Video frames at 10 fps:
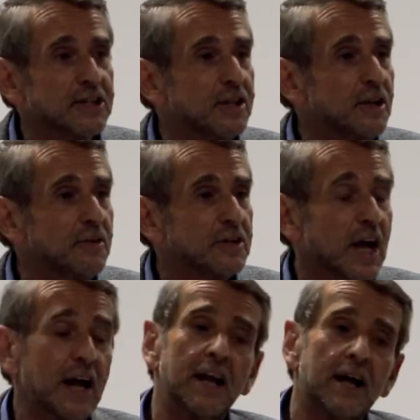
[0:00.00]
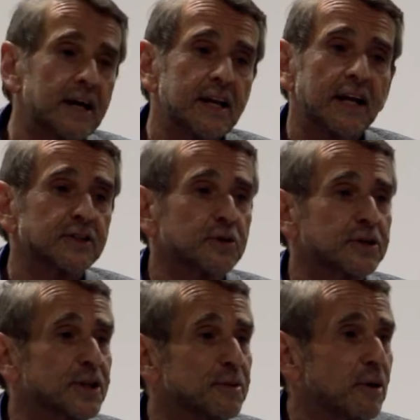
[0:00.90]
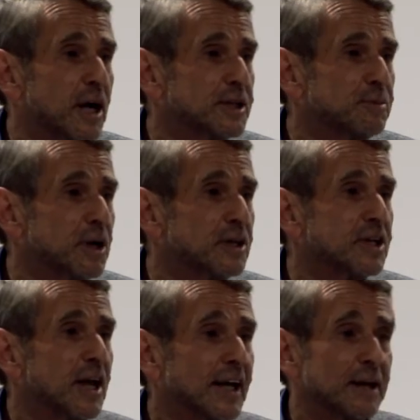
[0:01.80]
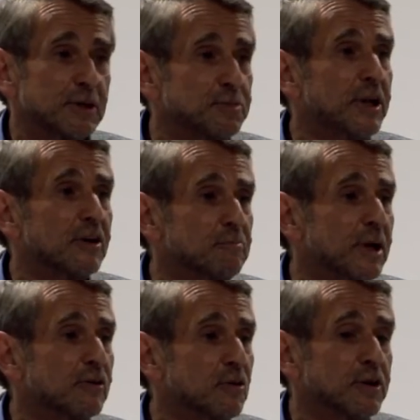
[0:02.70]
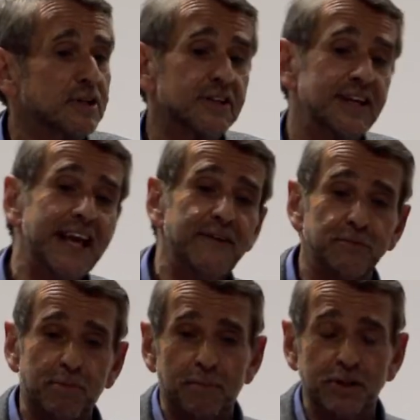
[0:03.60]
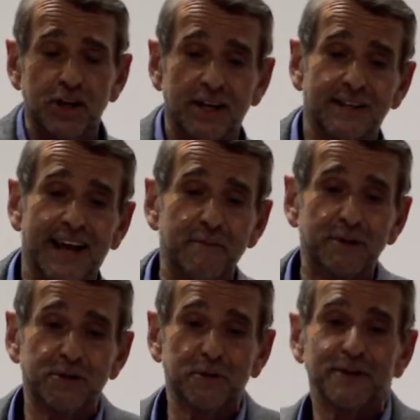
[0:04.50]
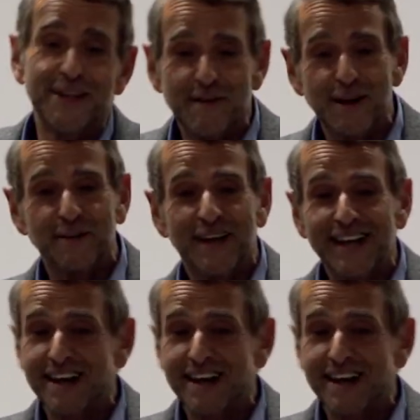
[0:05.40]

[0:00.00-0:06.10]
colleagues at the university, I, li I, like talking to the press because I get a much bigger, bigger audience than even publishing in the Cambridge Quarterly of